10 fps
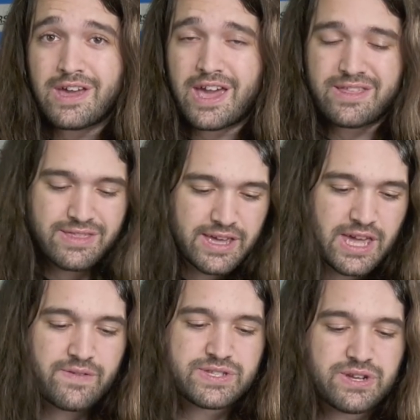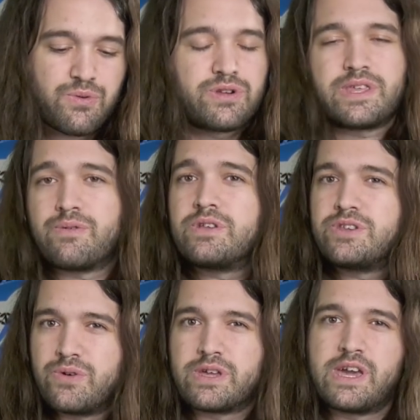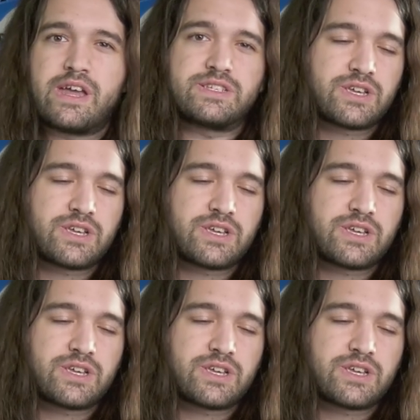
And they gave us their word they wouldn't do it again.